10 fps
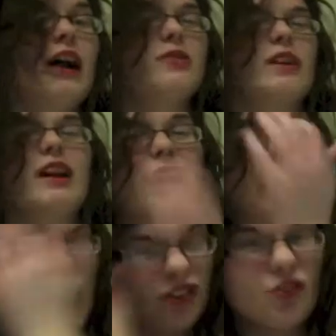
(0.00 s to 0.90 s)
I'm not
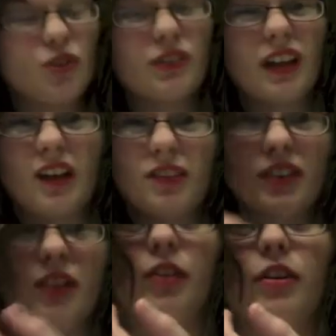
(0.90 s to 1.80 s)
taking French this semester.
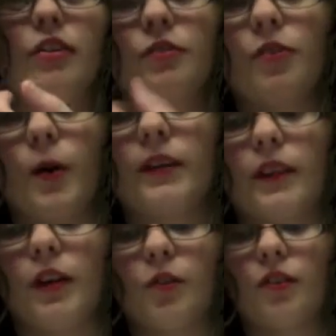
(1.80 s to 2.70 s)
I,
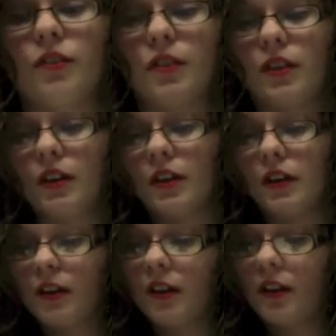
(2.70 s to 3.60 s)
actually don't even have to
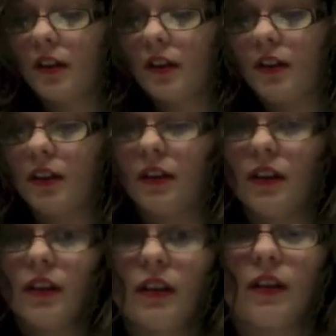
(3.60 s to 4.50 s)
take a foreign
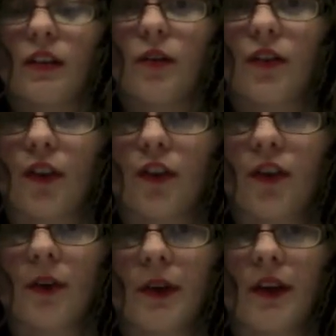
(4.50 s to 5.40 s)
language
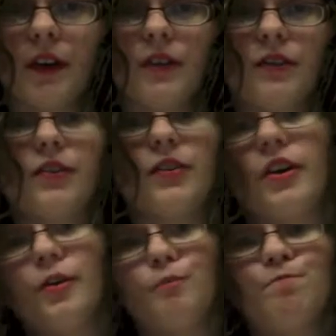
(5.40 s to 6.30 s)

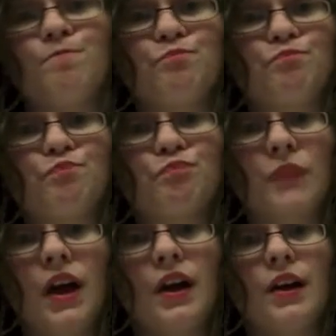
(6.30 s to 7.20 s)
in university
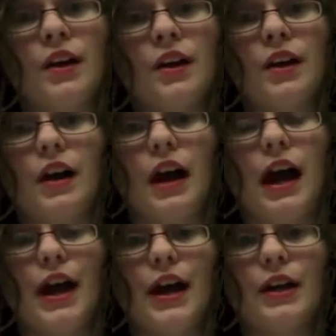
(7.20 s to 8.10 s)
because
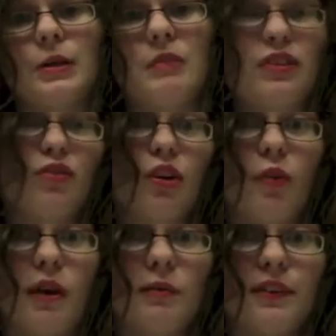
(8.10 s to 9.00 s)
um,
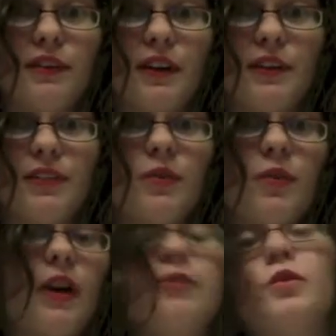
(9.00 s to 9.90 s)

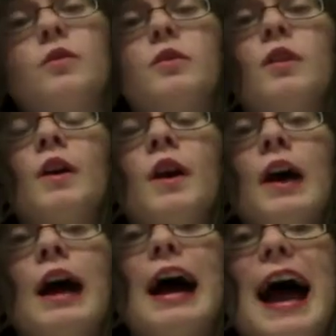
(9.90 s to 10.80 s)
I met the
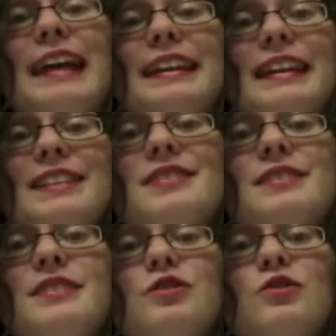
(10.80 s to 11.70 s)
requirement in high school. I
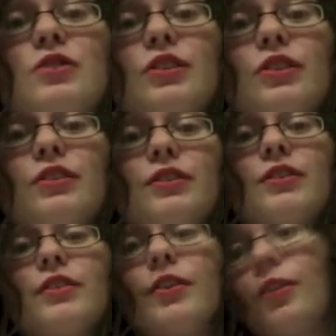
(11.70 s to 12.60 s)
took
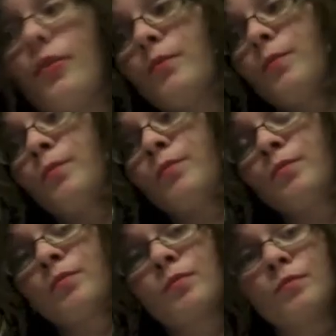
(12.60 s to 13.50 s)
at least two
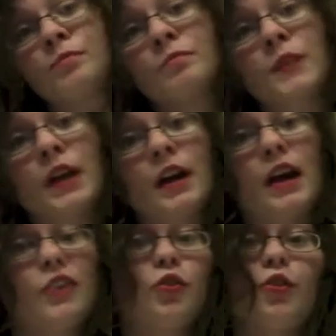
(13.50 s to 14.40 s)
years, so